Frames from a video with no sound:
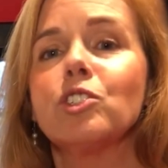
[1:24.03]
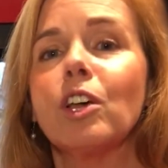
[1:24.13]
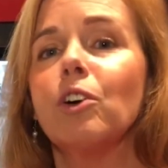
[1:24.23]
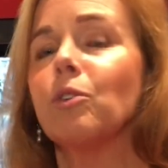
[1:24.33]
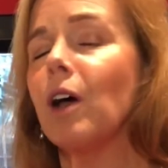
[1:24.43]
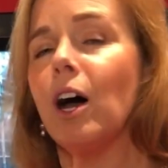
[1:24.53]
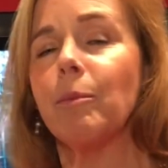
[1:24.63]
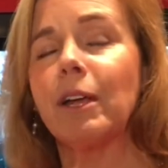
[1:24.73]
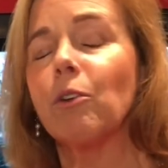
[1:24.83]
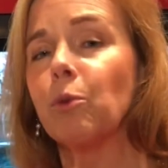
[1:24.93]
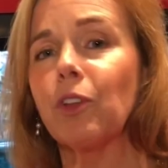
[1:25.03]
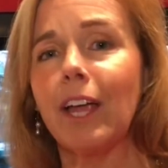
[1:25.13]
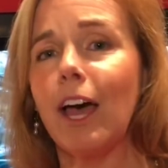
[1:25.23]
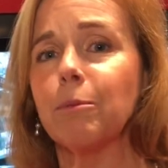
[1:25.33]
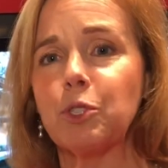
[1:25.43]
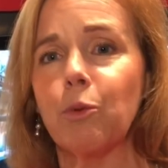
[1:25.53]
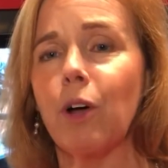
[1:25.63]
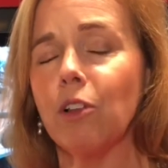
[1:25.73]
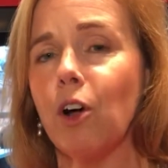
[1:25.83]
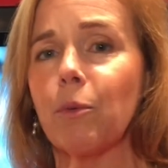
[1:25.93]
So it really helps you
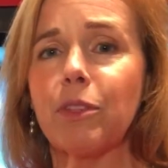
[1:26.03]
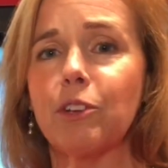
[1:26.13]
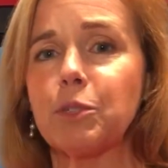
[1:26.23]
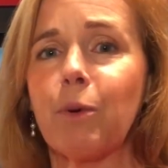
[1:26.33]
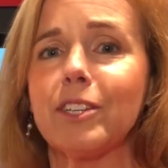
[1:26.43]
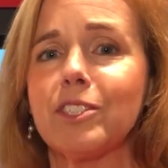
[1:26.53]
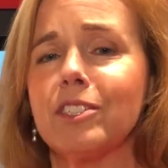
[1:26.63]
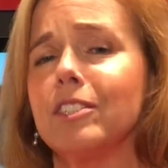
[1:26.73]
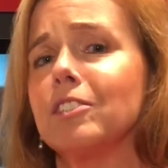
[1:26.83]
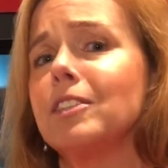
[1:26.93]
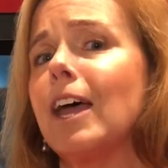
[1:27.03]
along with those processes.